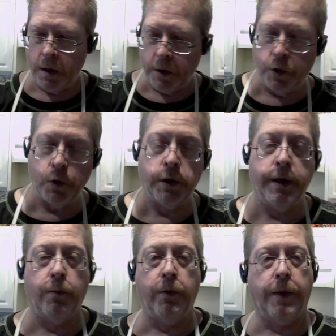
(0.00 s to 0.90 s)

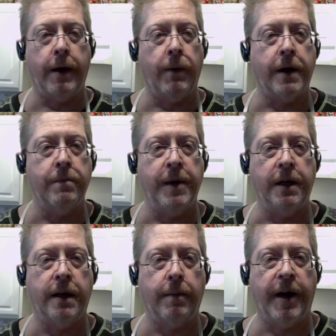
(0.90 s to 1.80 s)
Usually they recommend
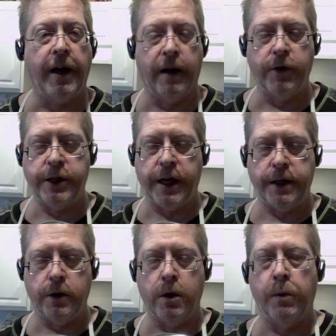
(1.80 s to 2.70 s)
that about every day
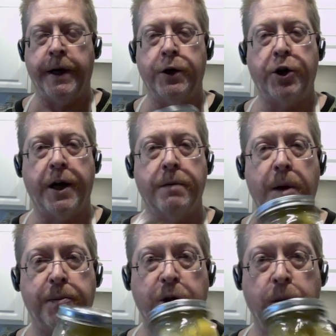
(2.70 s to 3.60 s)
you go in and shake them
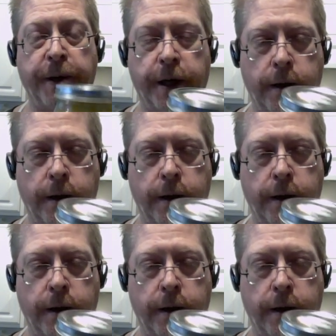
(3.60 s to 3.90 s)
up a little bit